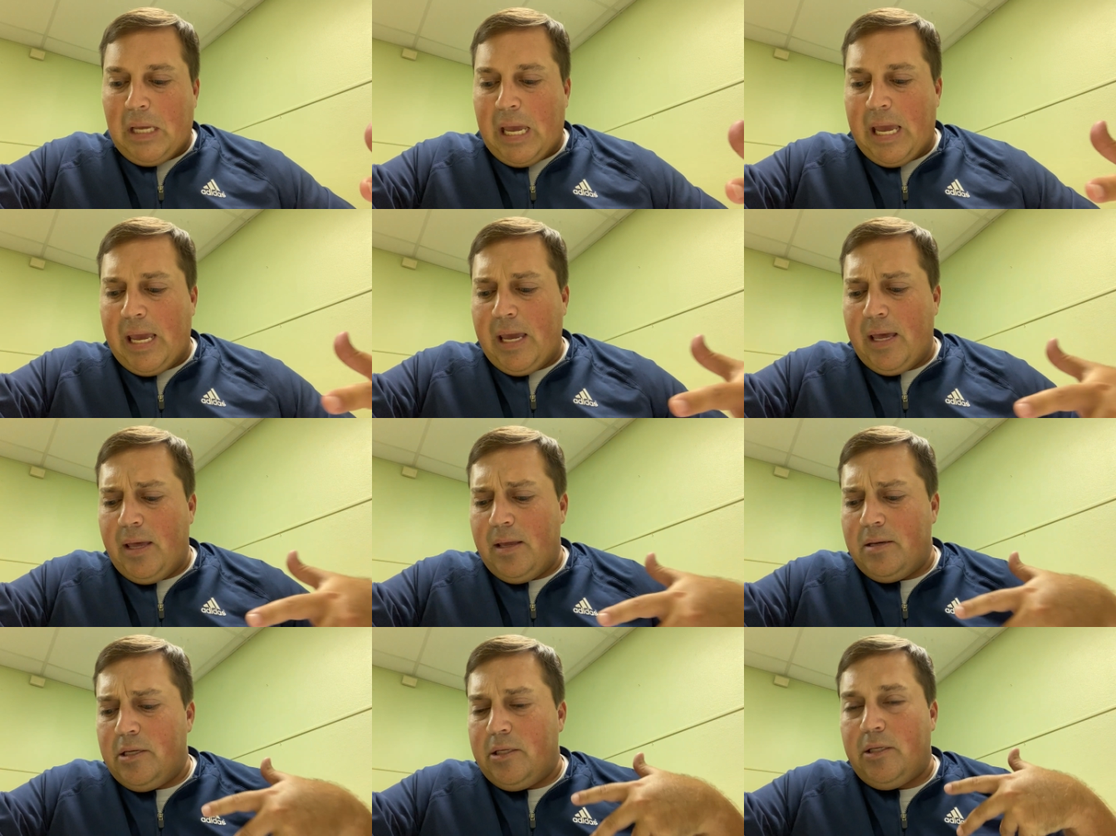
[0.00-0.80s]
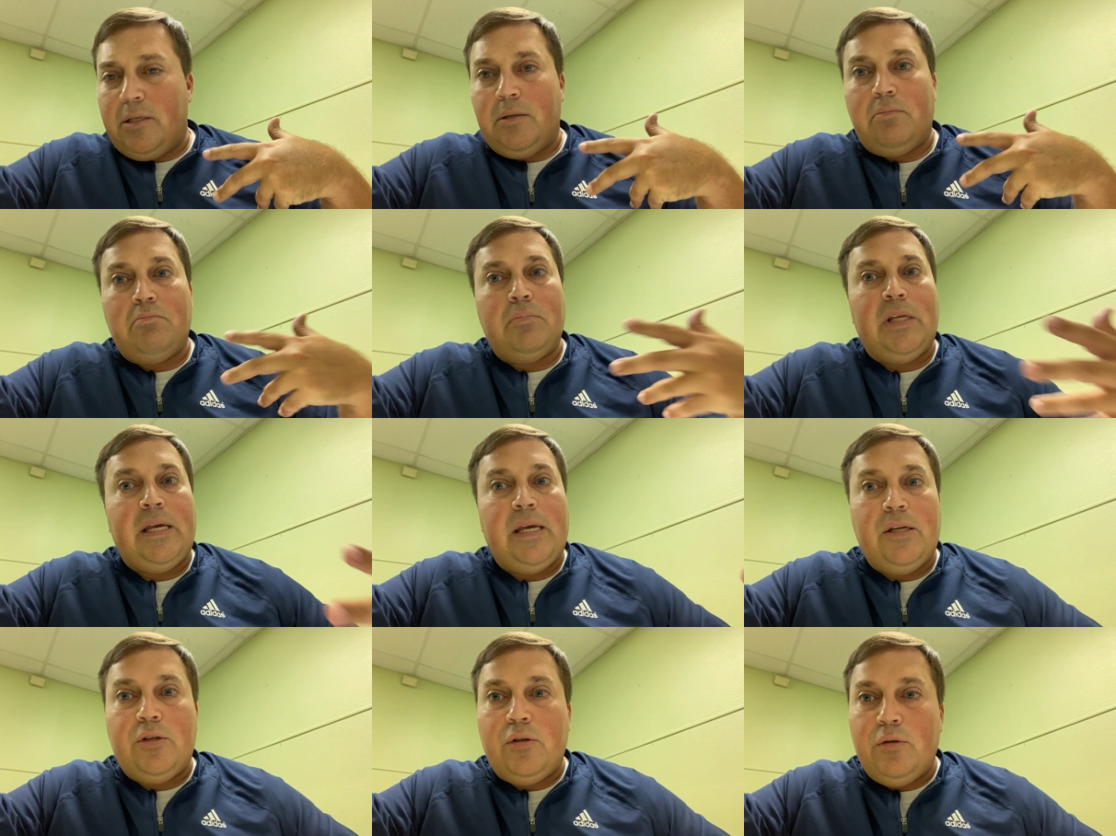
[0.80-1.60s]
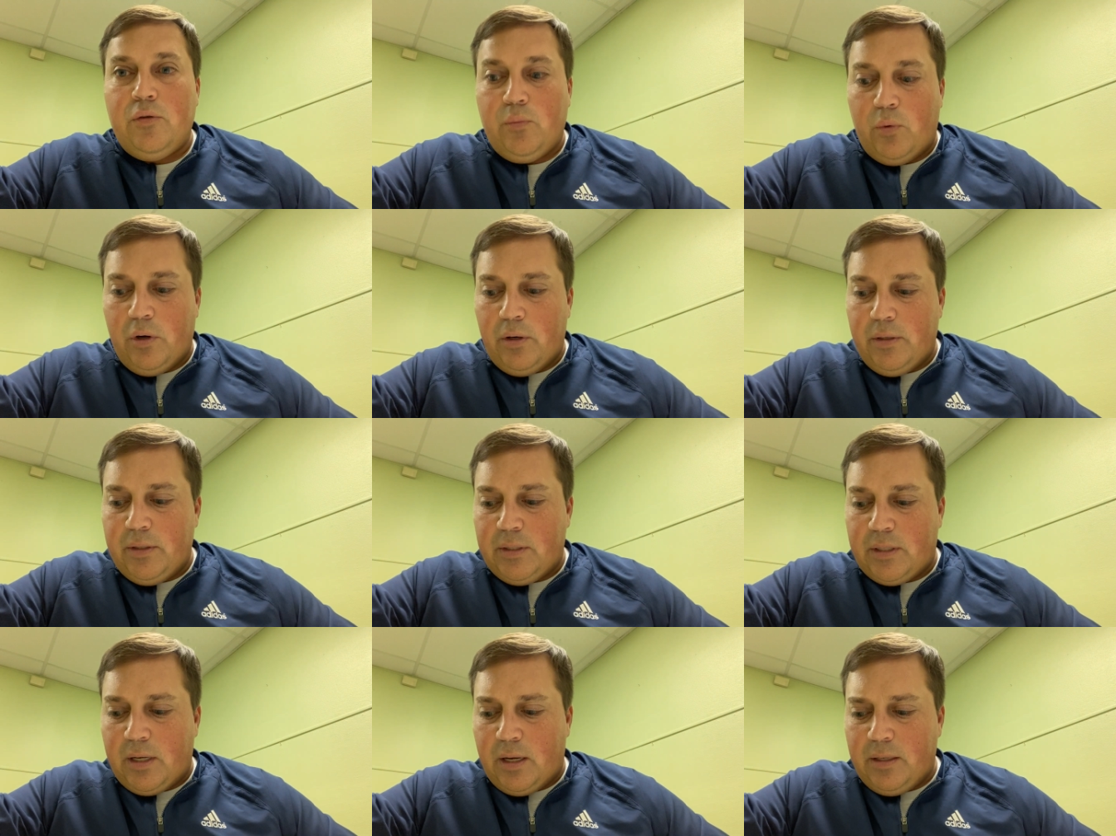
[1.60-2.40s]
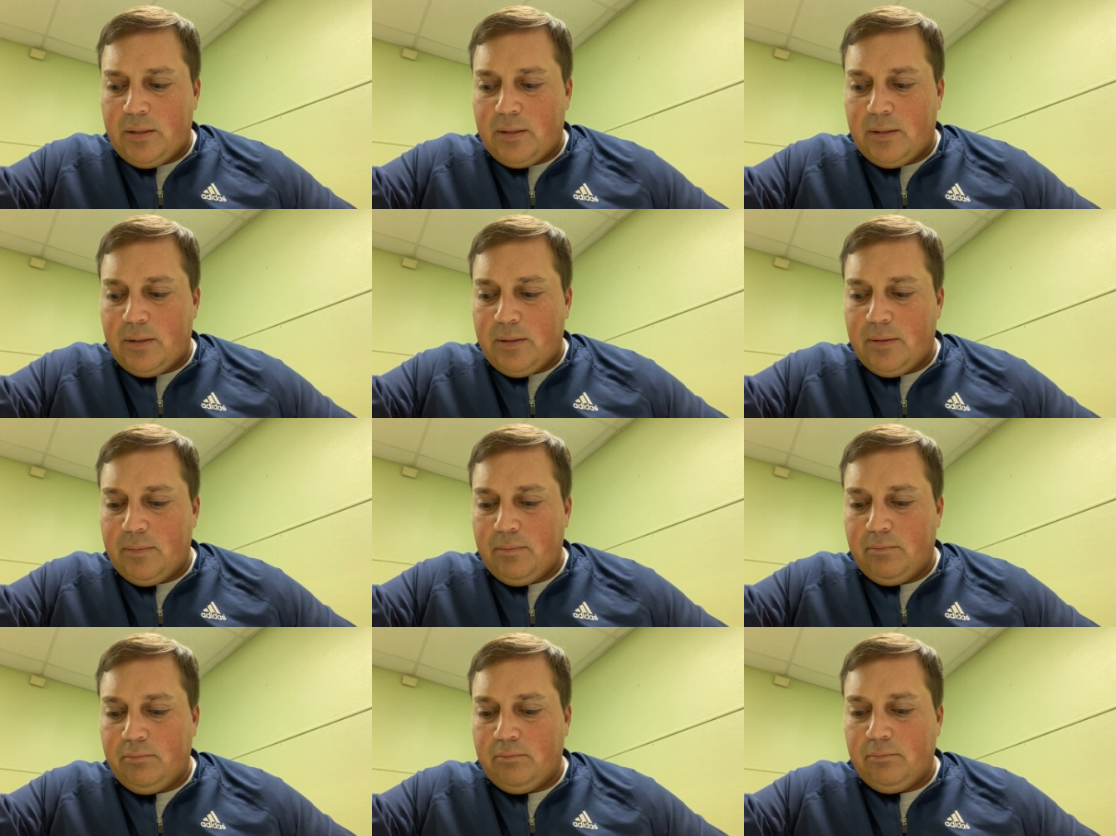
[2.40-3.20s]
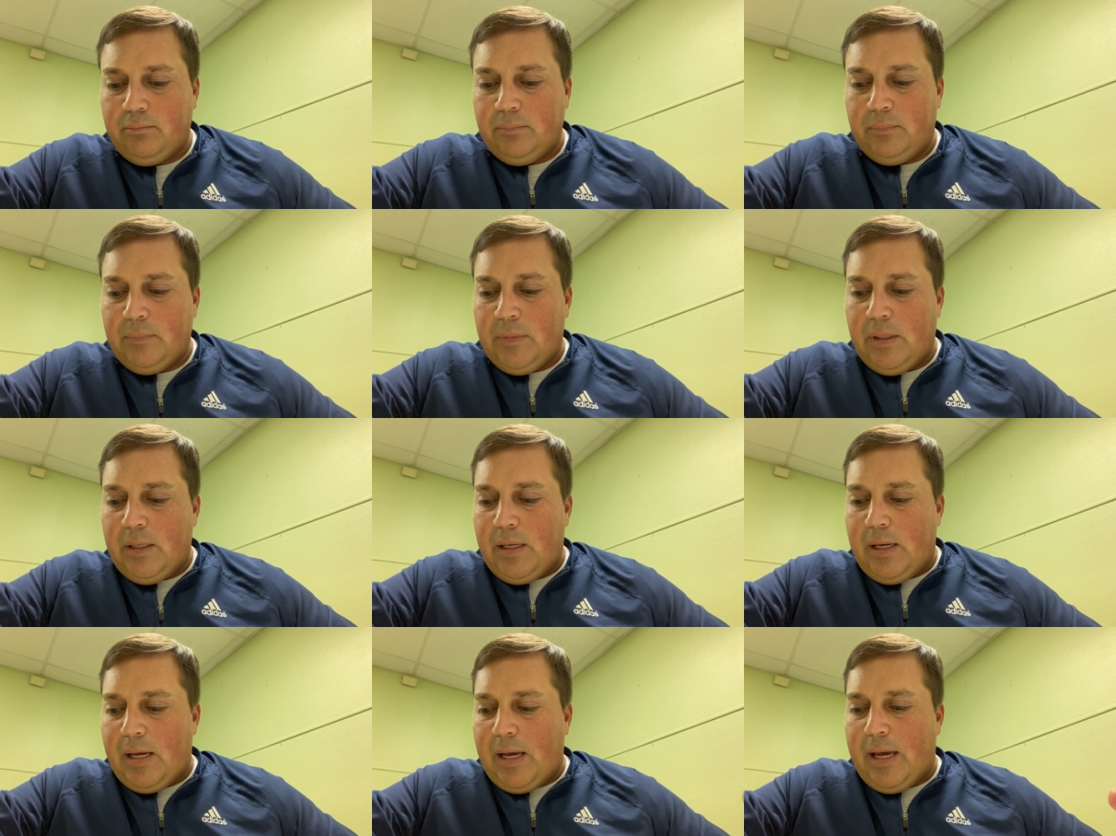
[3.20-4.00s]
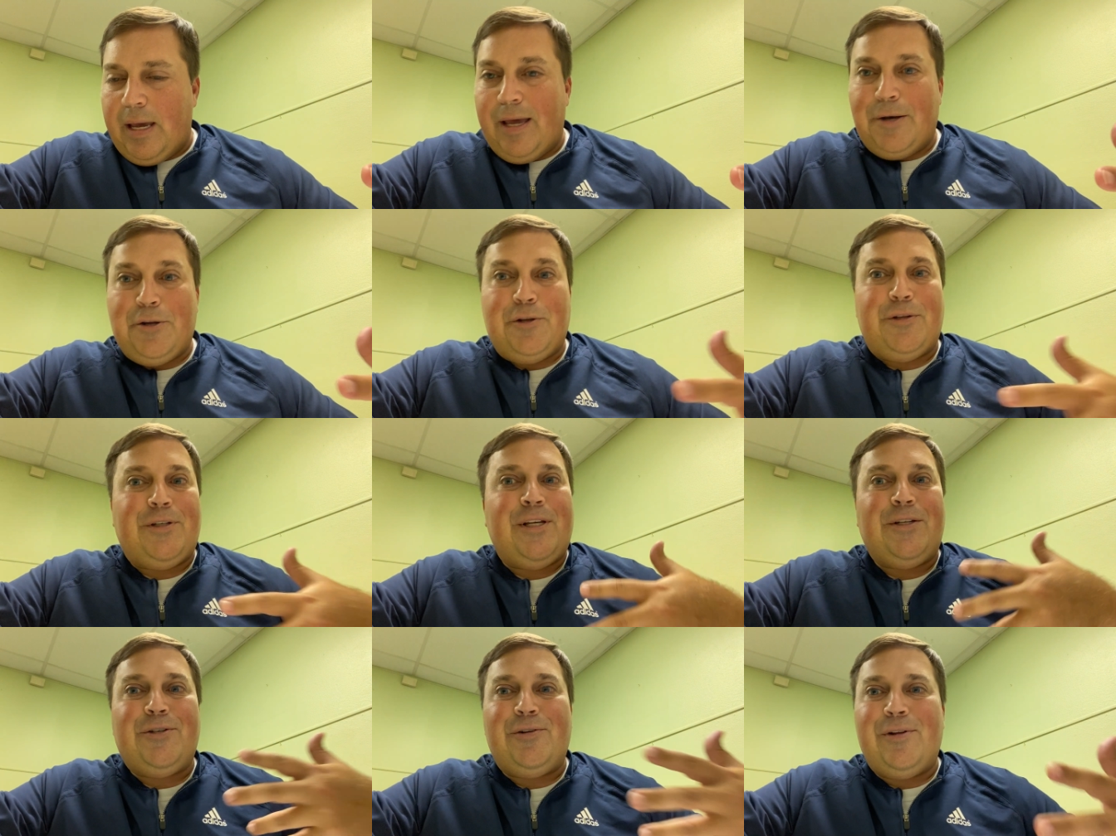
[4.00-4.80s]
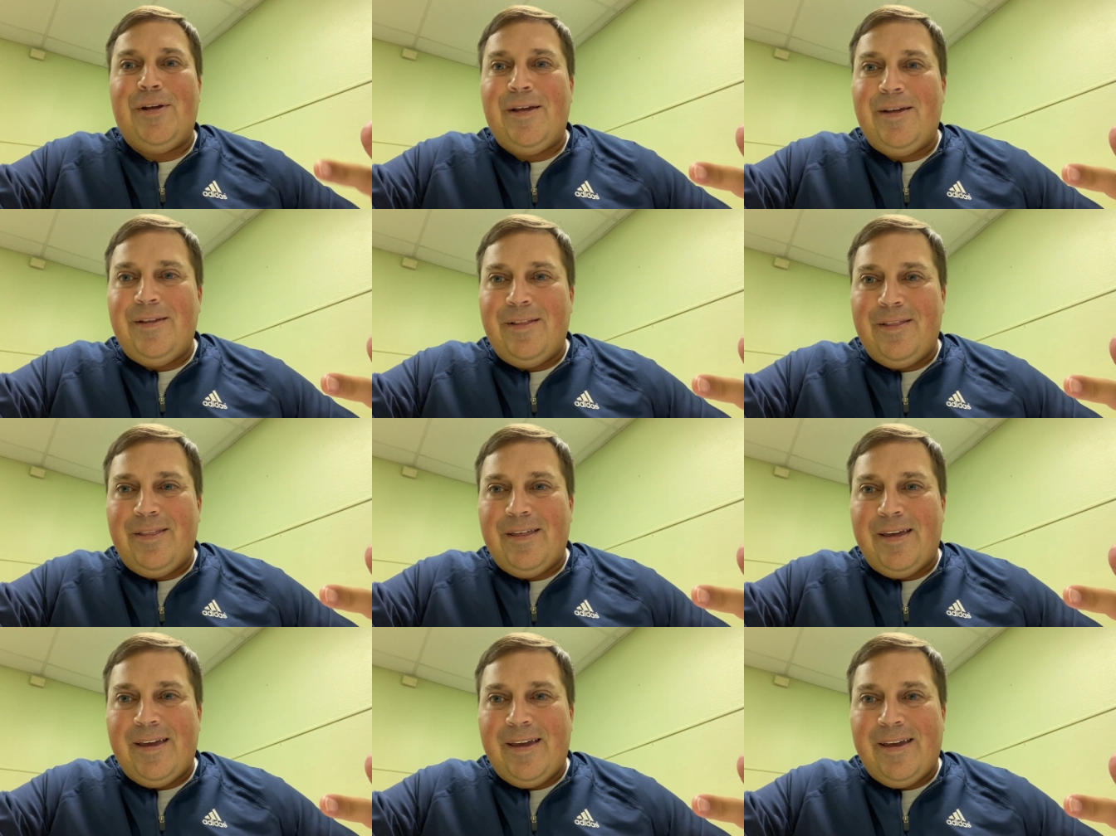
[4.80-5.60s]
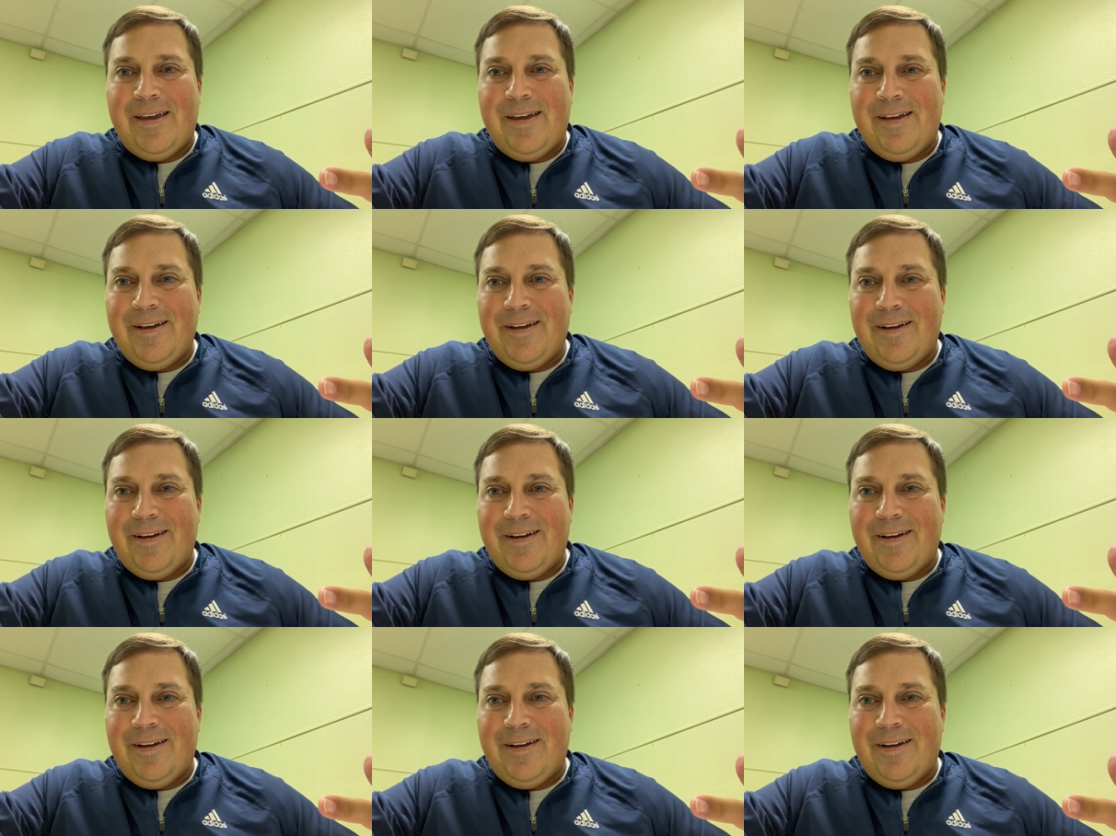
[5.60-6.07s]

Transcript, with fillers: and the issues were discussed. And essentially, they